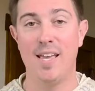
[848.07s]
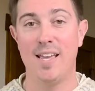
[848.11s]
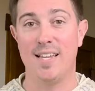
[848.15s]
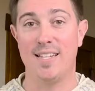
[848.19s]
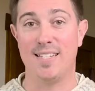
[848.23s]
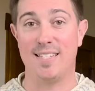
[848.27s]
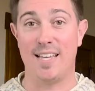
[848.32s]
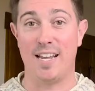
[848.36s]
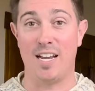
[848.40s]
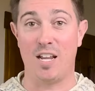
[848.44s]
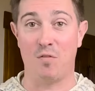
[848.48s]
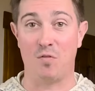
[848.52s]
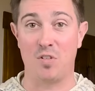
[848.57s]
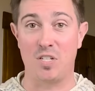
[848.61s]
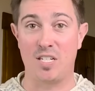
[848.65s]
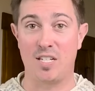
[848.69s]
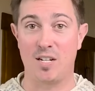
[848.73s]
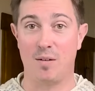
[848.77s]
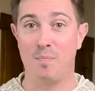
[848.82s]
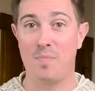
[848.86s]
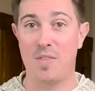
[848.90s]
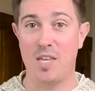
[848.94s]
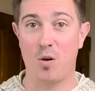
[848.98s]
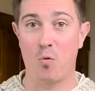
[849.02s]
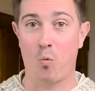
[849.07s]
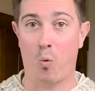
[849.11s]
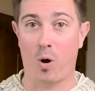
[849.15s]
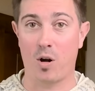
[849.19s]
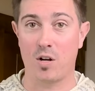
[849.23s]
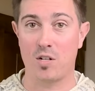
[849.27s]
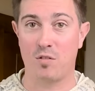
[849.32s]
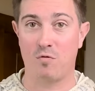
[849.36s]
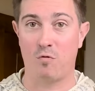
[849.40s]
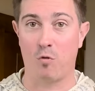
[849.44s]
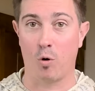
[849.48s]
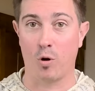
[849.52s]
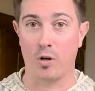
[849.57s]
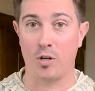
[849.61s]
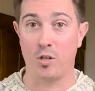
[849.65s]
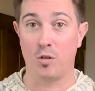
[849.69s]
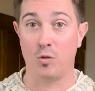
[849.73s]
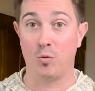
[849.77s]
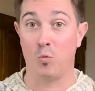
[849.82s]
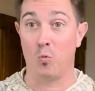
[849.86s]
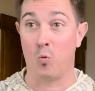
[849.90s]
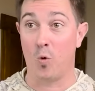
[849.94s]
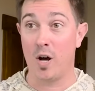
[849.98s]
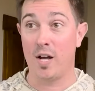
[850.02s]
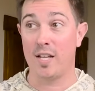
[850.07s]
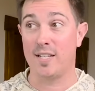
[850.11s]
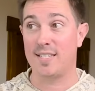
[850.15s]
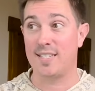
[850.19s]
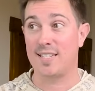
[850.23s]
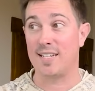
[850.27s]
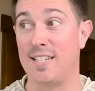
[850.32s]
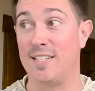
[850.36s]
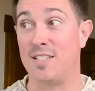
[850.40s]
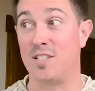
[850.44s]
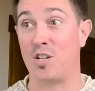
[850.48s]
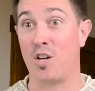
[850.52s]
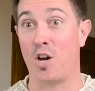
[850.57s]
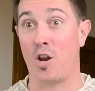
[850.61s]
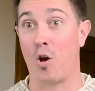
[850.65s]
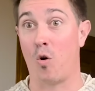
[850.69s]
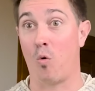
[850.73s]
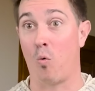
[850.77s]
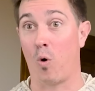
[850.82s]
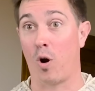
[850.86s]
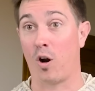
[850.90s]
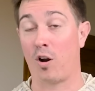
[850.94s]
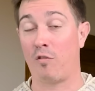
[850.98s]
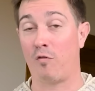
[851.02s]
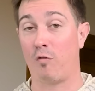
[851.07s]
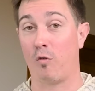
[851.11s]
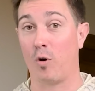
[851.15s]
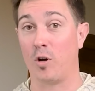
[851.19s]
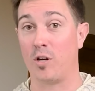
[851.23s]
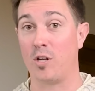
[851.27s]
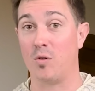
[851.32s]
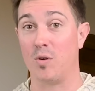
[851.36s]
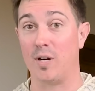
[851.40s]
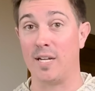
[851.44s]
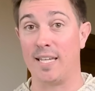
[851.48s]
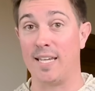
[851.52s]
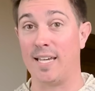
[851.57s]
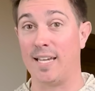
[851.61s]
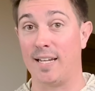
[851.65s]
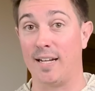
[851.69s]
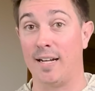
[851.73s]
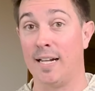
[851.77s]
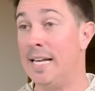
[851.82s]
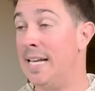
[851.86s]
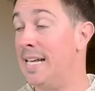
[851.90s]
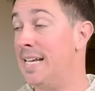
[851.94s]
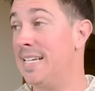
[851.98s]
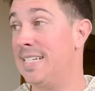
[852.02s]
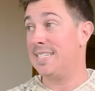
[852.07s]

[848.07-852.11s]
is that if something works for you once, it's going to work for you again.